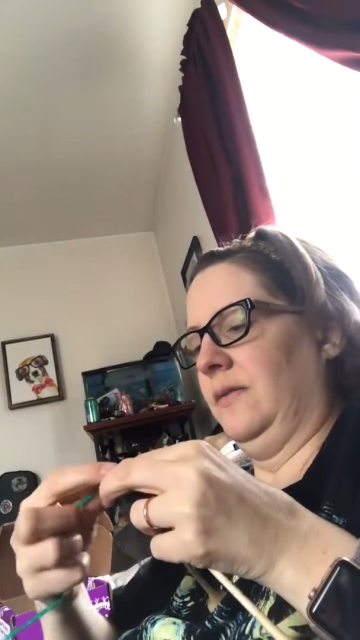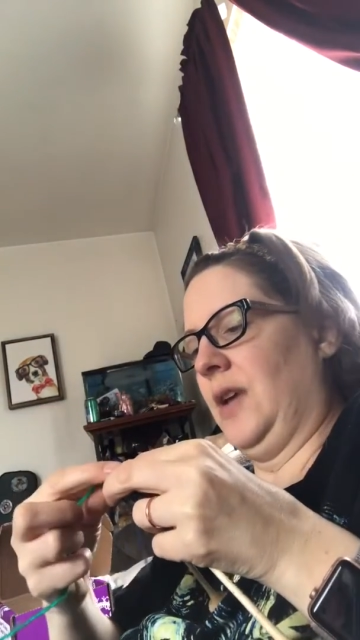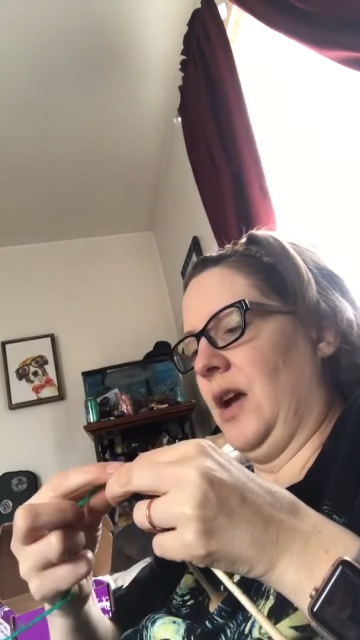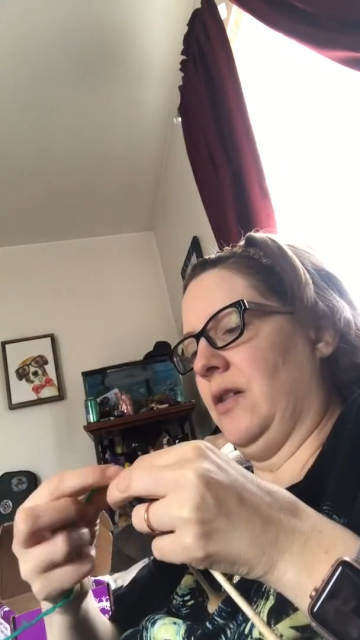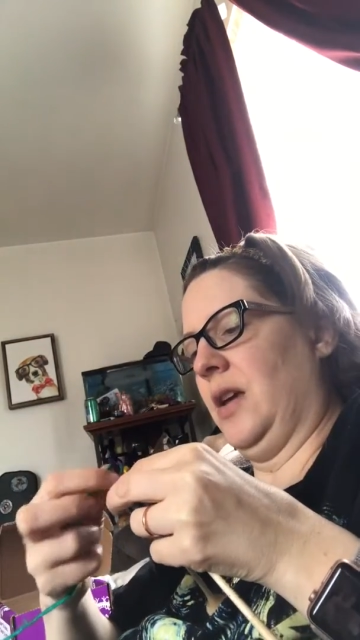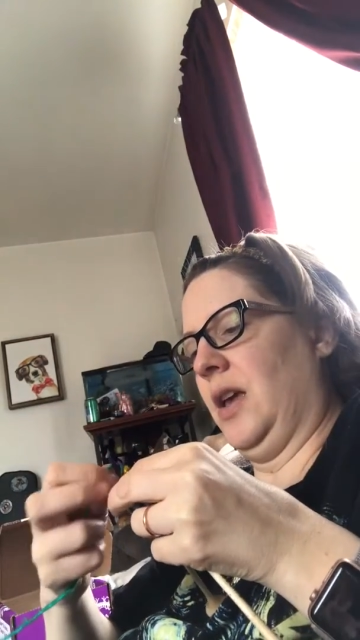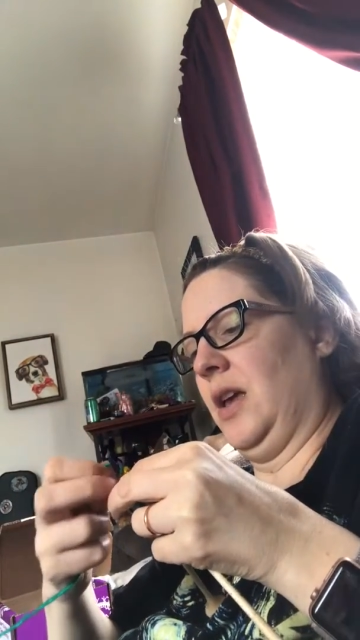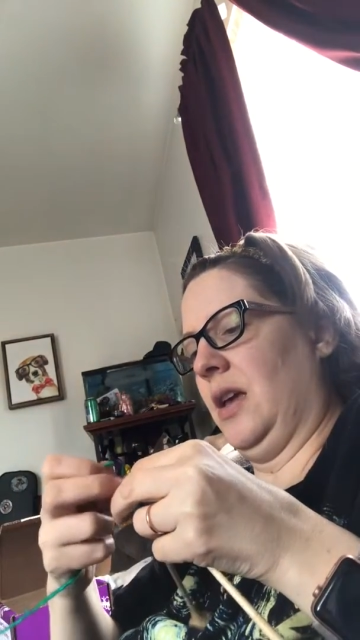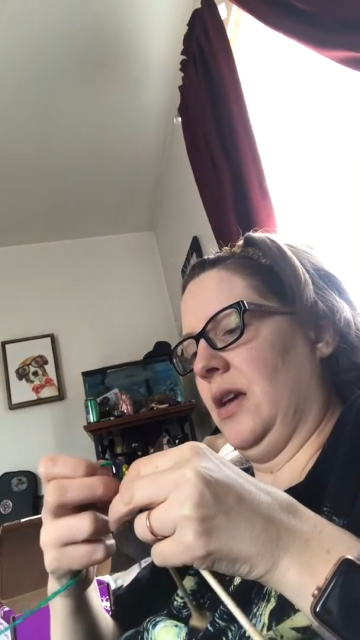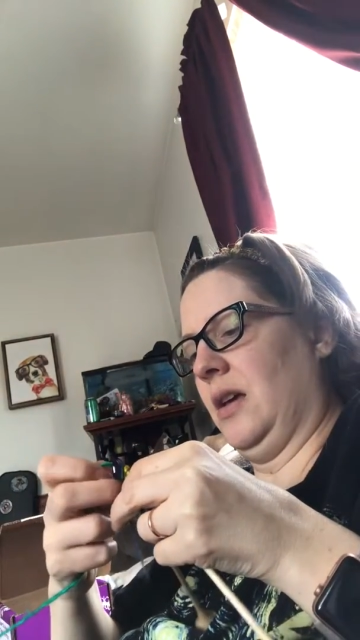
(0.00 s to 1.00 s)

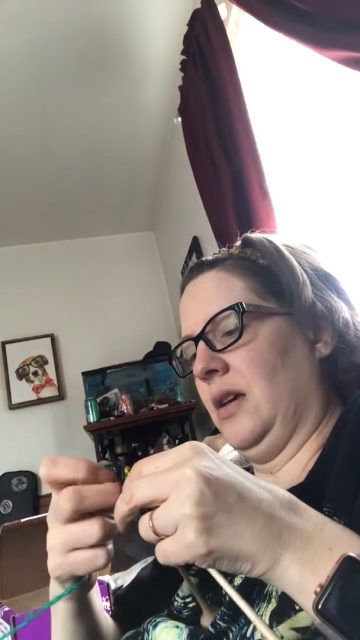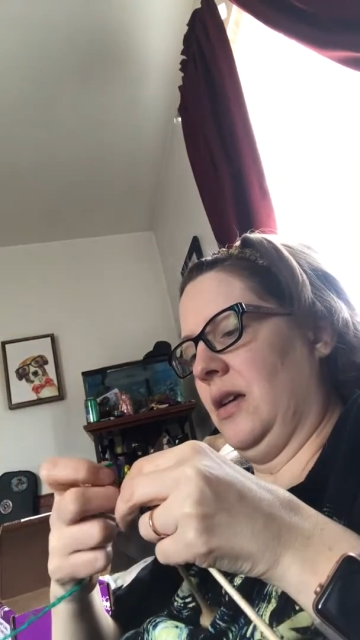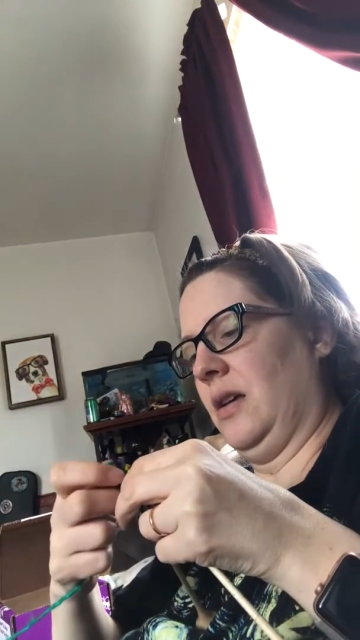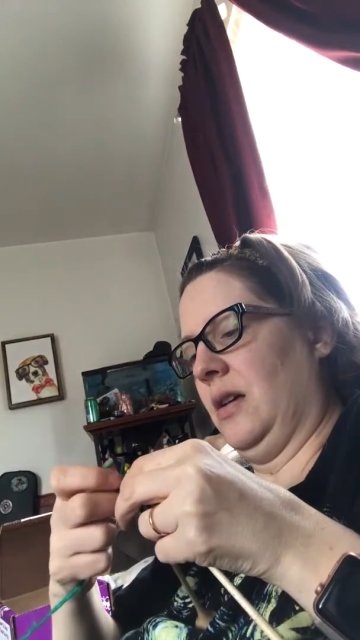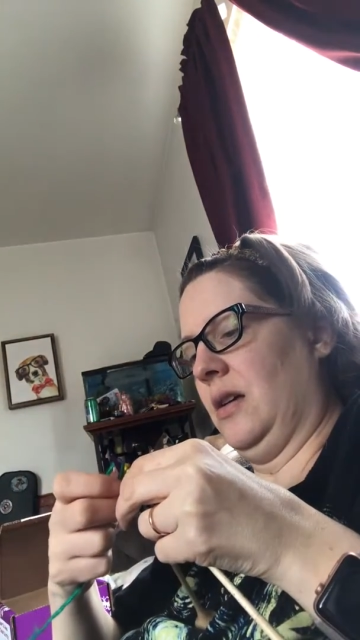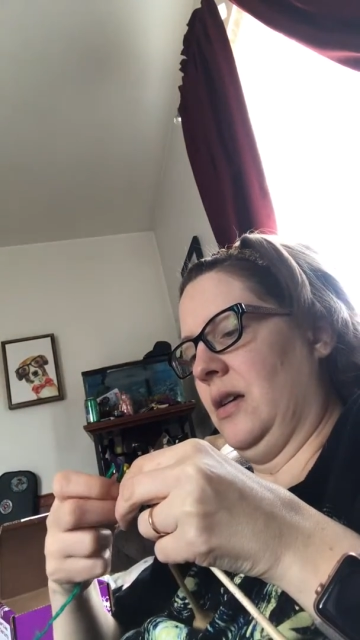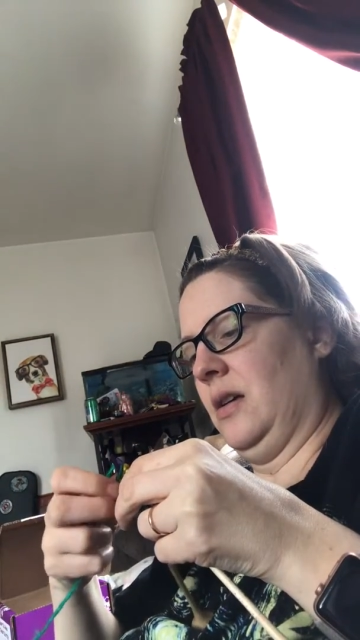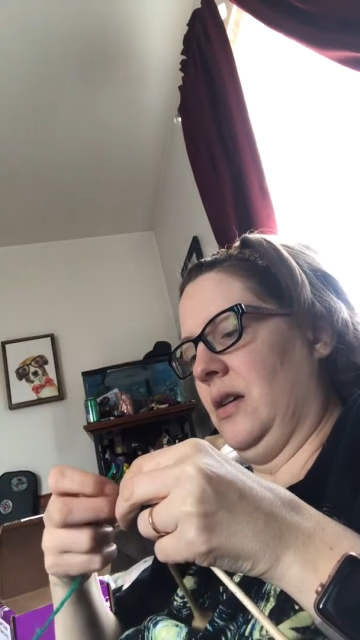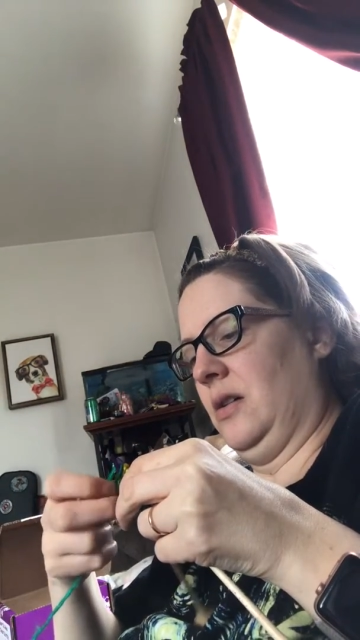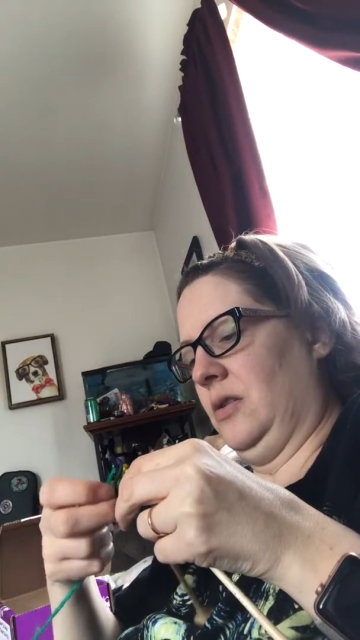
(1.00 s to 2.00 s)
very
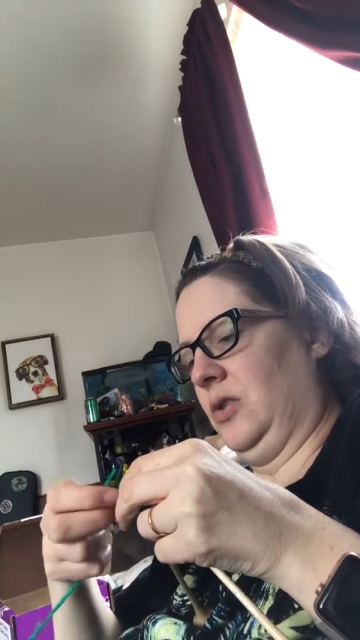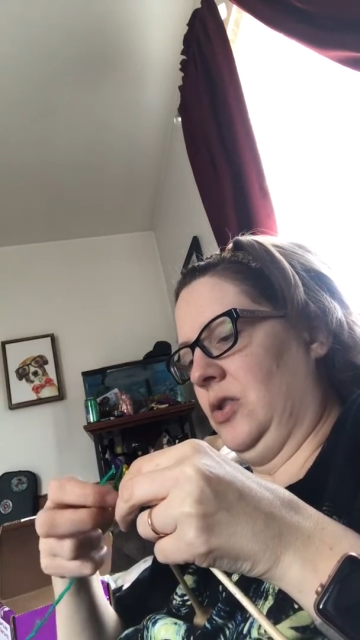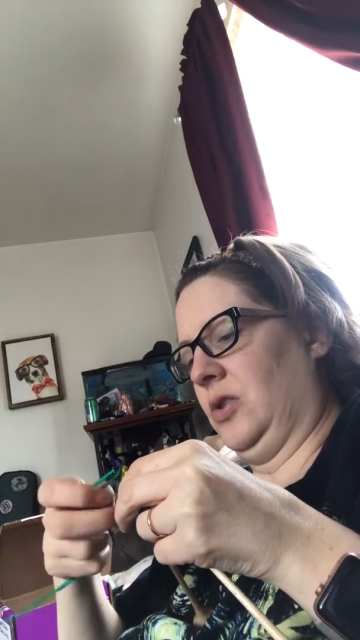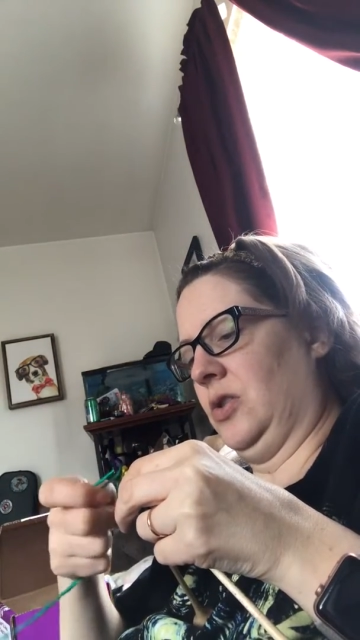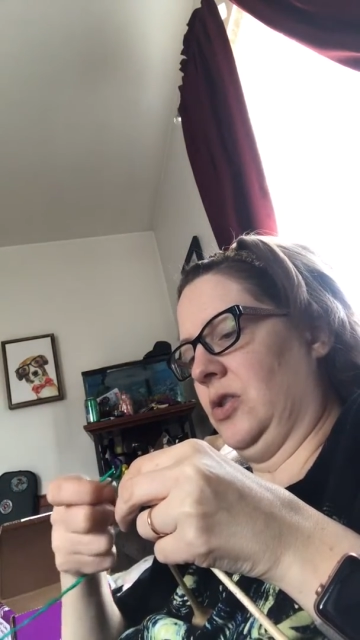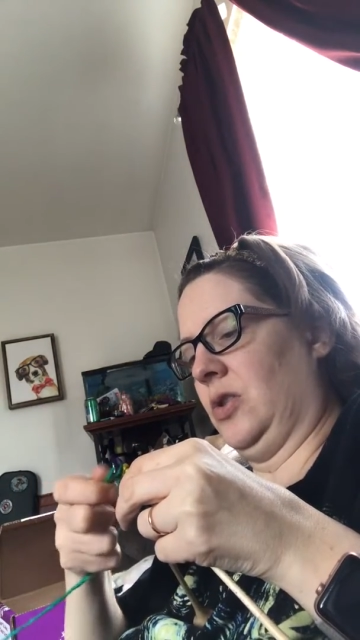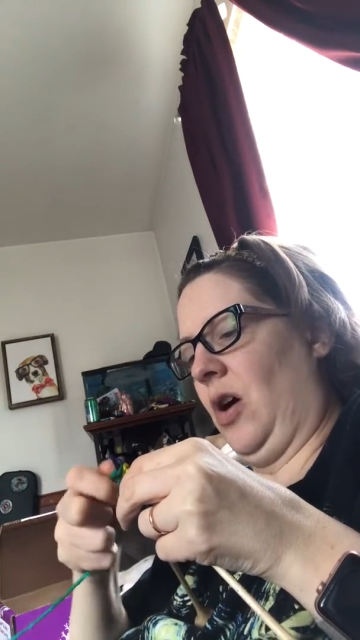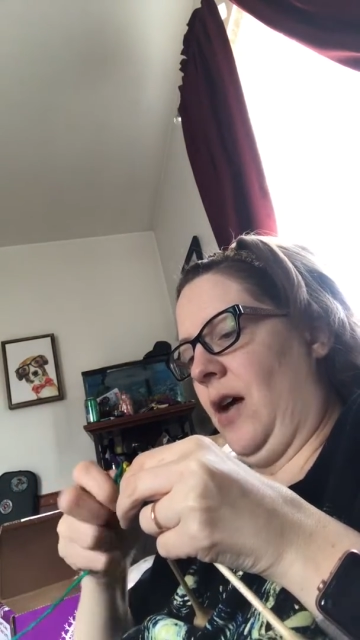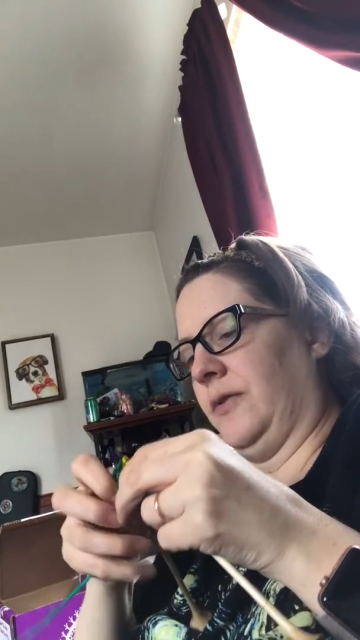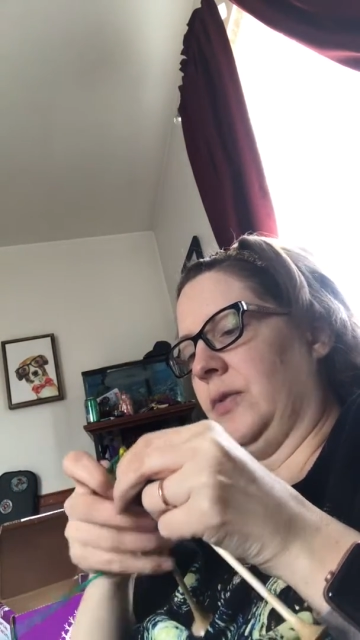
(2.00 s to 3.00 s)

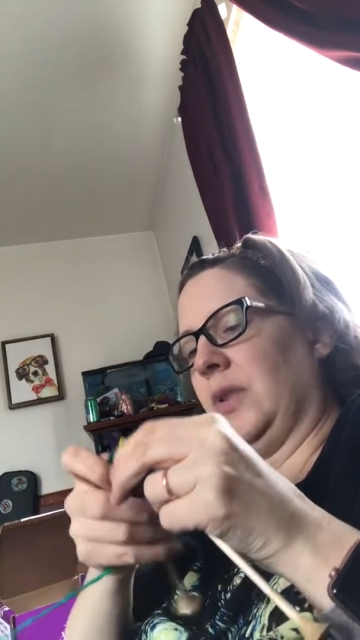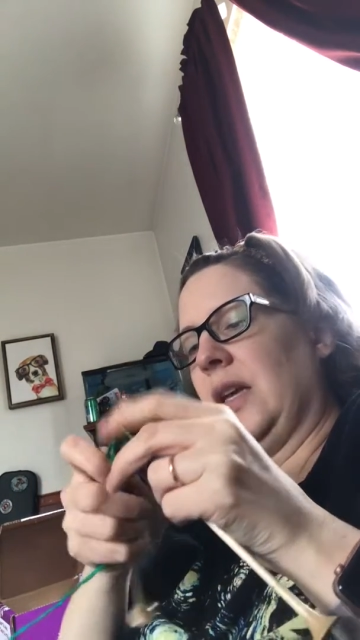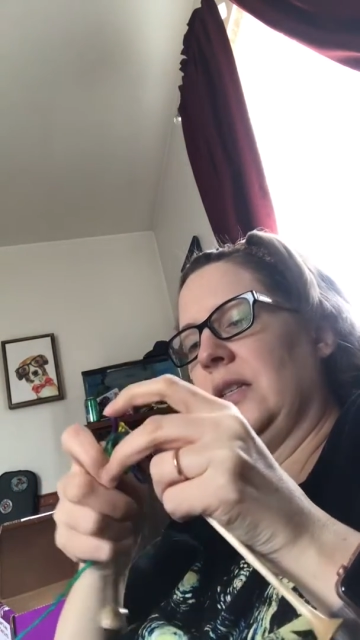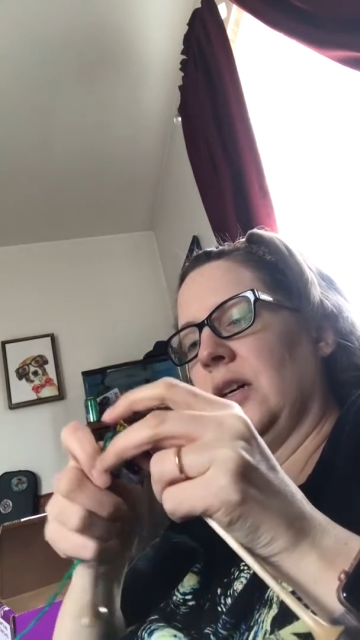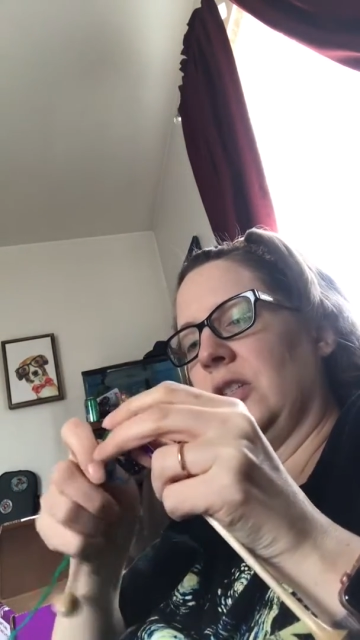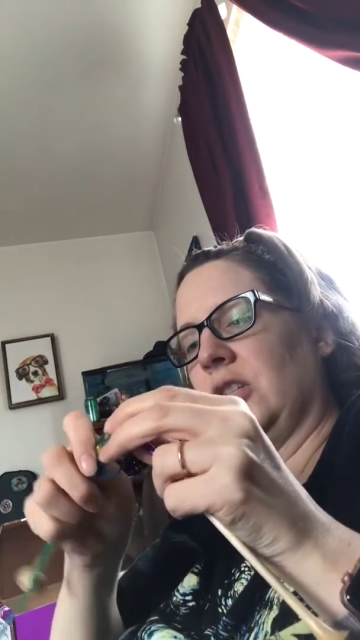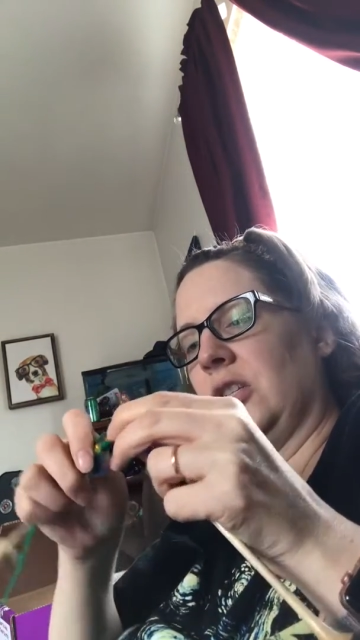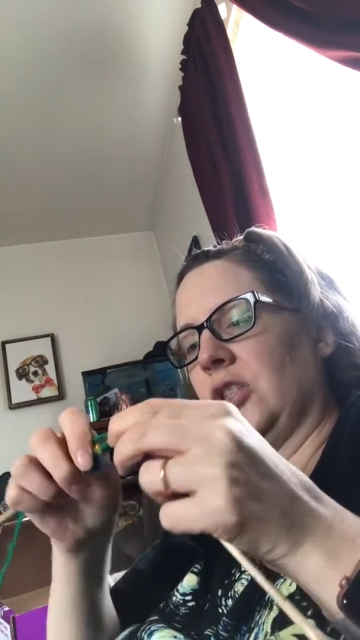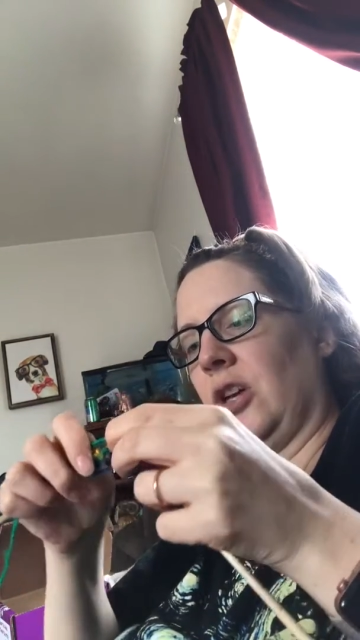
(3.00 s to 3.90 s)
soft when they touch each